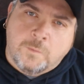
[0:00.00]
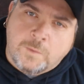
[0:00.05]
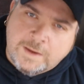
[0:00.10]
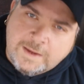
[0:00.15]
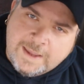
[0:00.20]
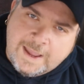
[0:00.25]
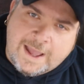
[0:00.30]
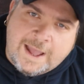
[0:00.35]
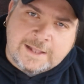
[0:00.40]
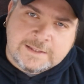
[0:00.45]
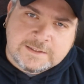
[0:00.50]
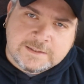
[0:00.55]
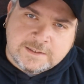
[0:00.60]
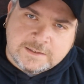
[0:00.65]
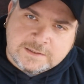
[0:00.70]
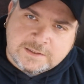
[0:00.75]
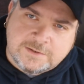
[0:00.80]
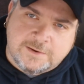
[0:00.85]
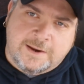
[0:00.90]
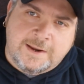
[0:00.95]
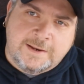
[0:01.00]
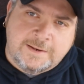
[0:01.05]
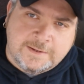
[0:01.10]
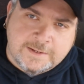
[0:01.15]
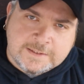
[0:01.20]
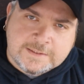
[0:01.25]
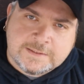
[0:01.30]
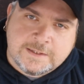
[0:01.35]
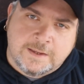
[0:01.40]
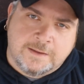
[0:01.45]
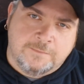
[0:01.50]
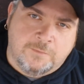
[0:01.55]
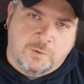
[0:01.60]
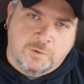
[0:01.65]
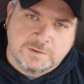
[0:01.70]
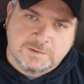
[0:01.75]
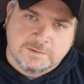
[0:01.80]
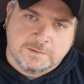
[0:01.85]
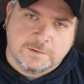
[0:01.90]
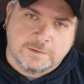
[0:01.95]
We got to straighten this up,
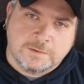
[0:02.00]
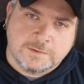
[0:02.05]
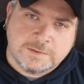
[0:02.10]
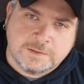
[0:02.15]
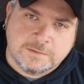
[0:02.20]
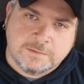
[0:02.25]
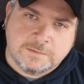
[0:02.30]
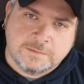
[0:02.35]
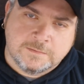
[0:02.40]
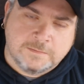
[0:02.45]
boys and girls.